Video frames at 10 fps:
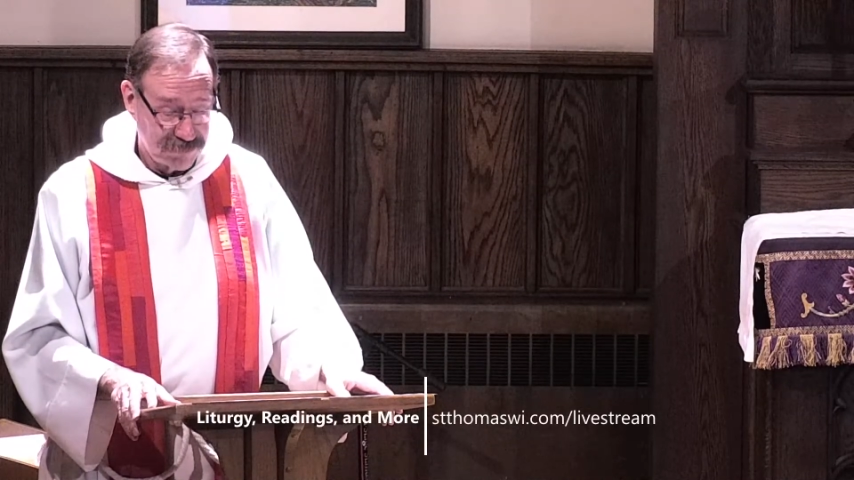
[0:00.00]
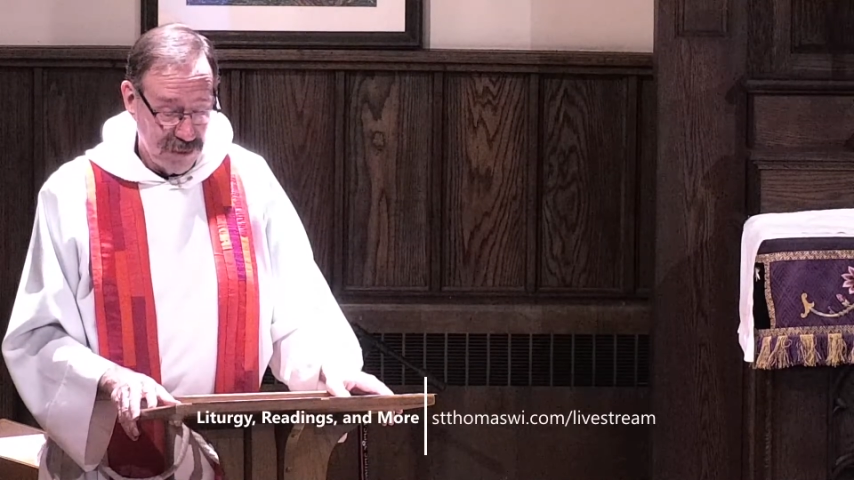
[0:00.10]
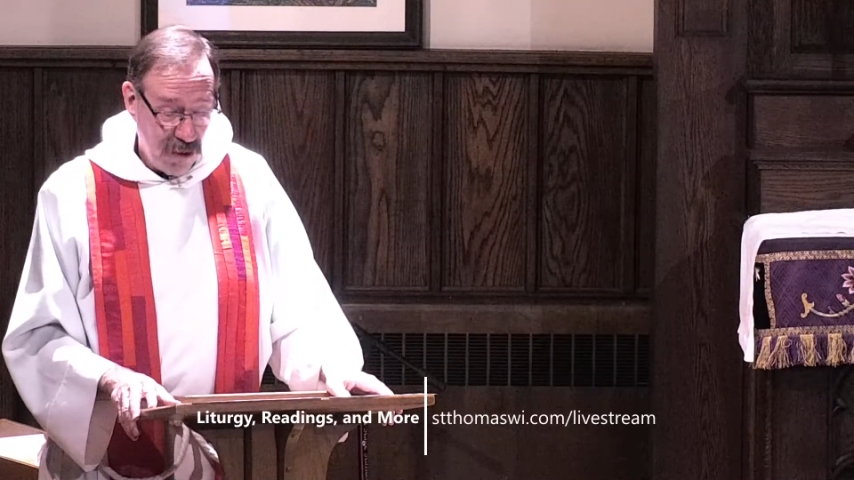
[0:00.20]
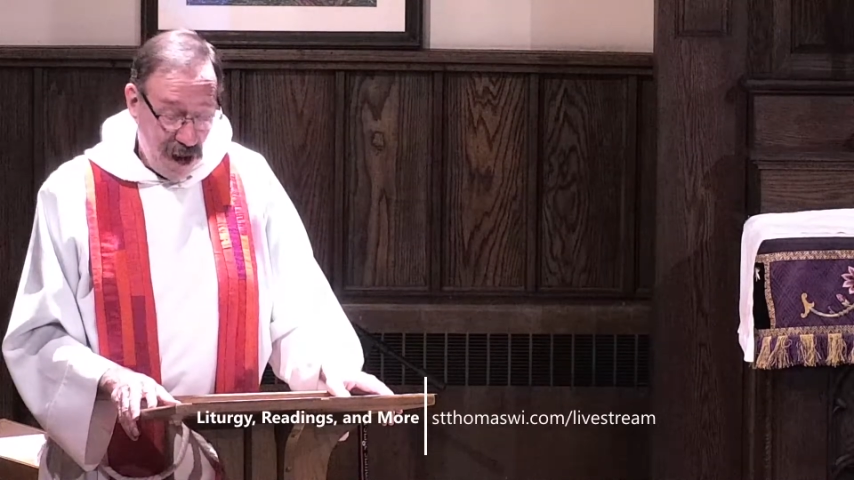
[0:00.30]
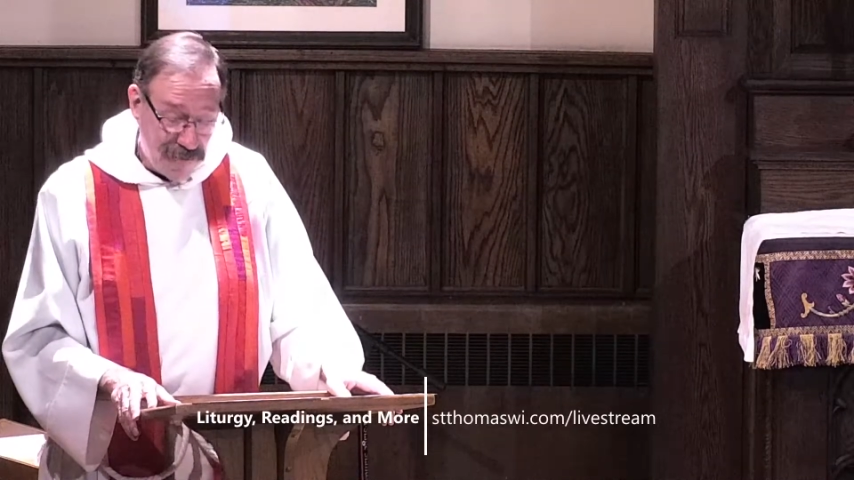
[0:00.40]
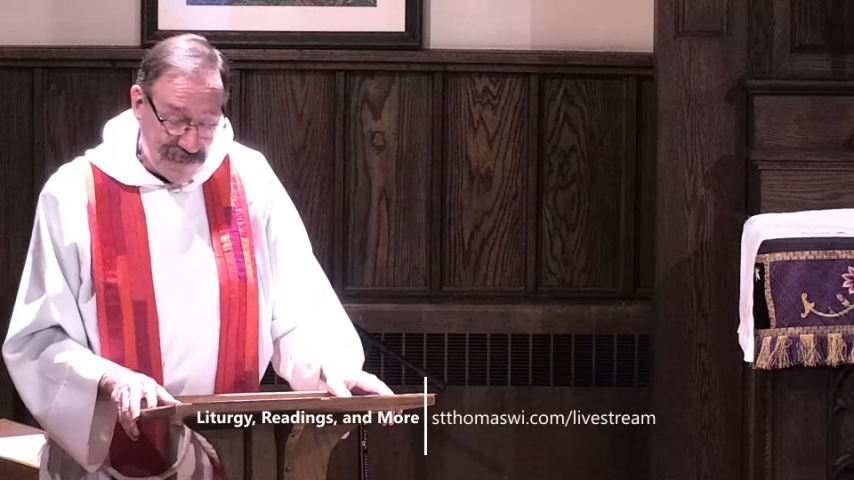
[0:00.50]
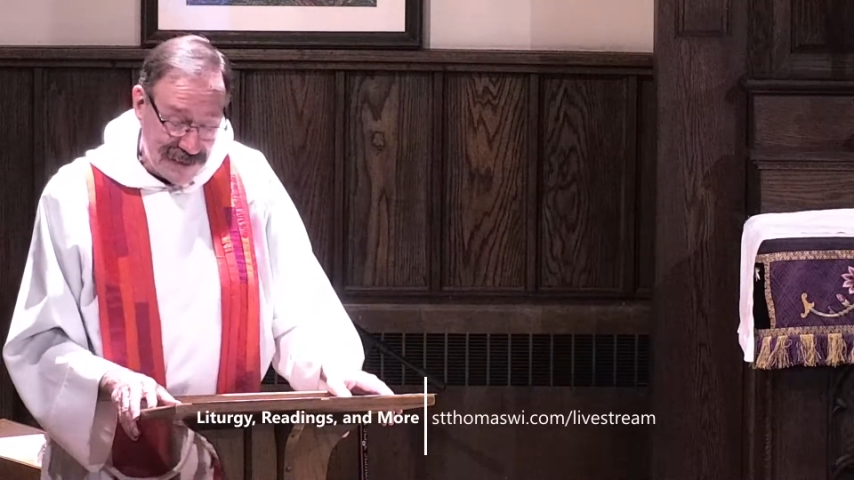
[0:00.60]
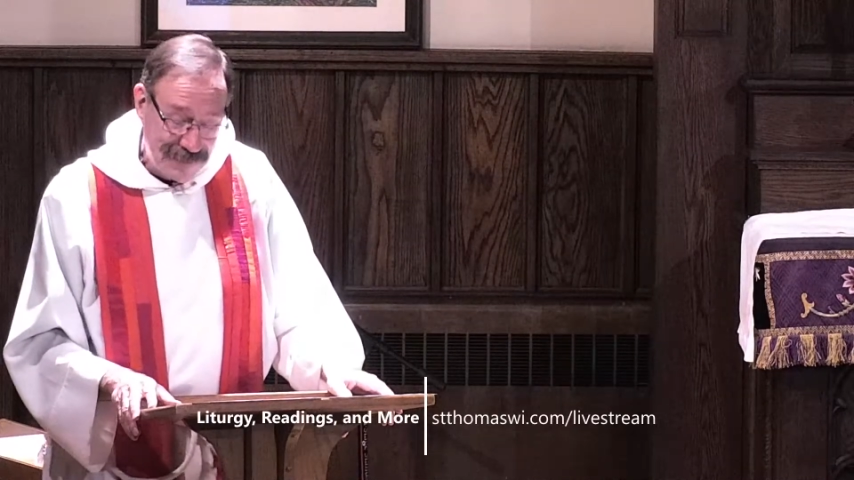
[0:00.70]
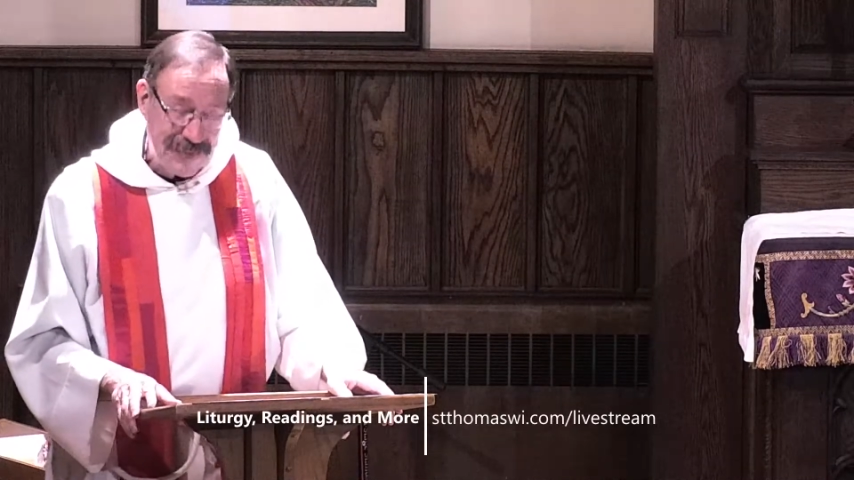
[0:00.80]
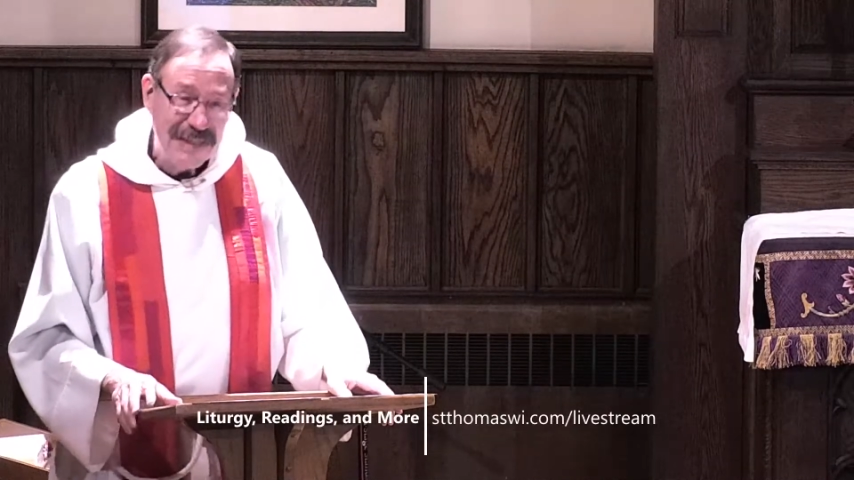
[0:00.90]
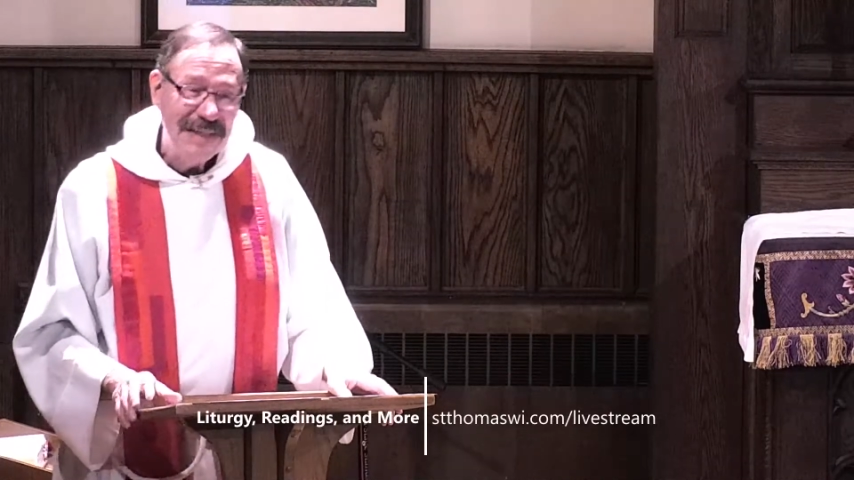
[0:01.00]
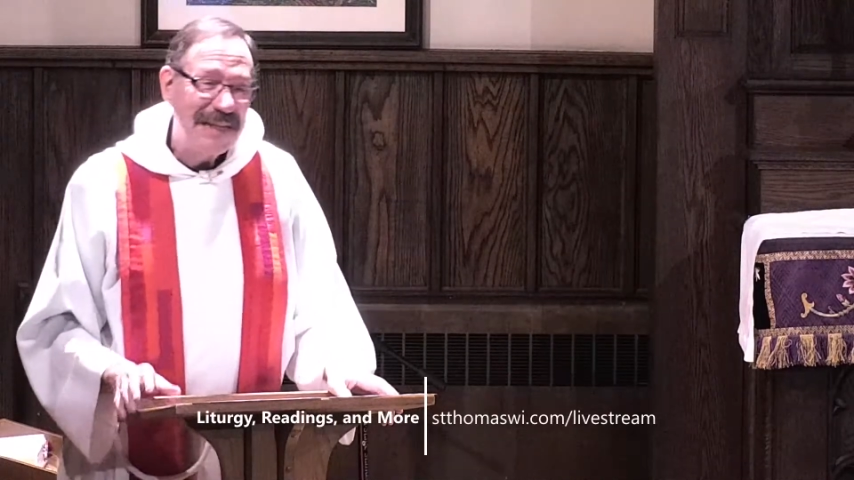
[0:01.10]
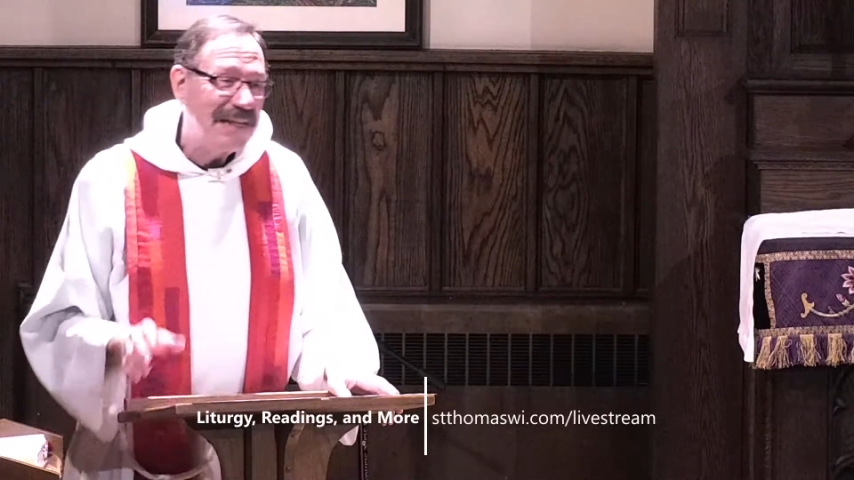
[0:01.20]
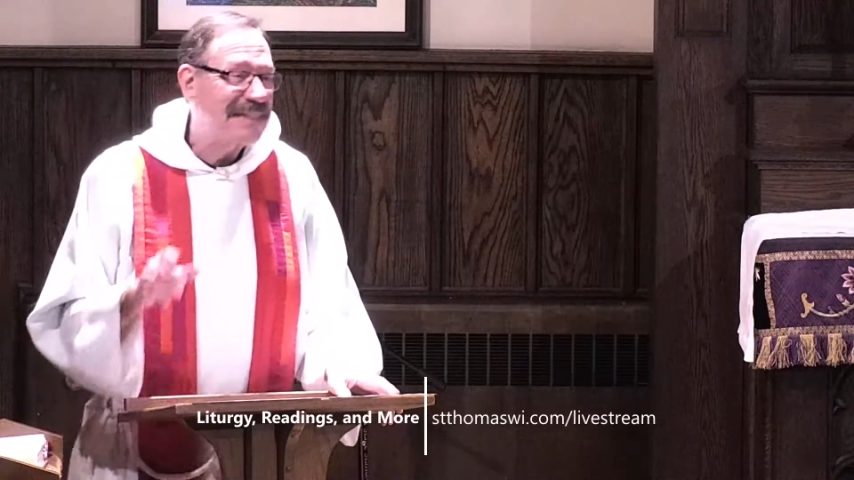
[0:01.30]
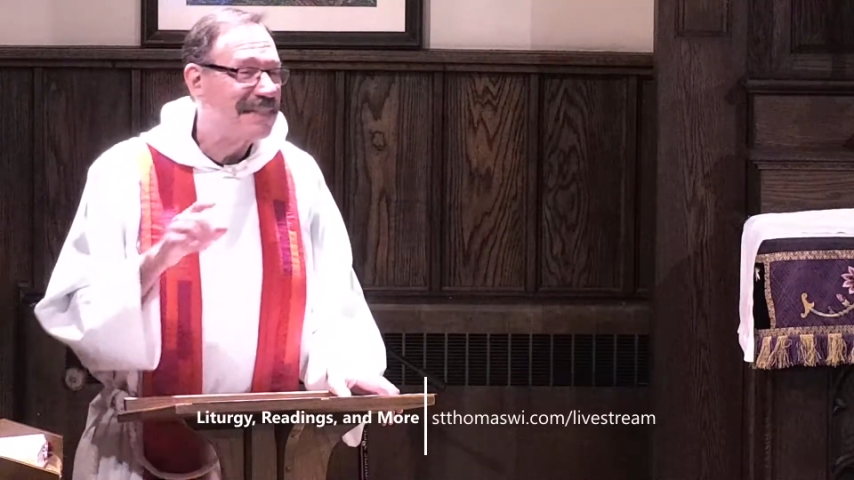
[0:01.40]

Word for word: Often, it's